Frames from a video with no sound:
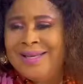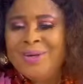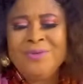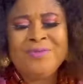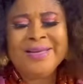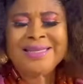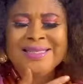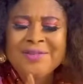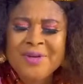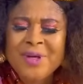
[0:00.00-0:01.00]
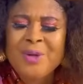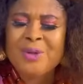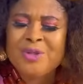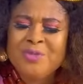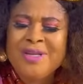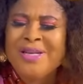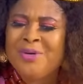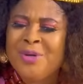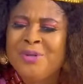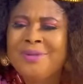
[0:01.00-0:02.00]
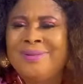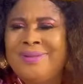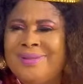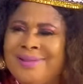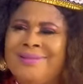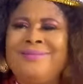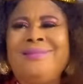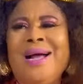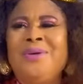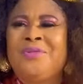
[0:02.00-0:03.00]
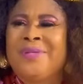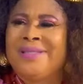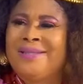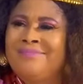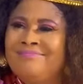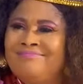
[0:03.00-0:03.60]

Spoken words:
you won't find it difficult being in a royal outfit.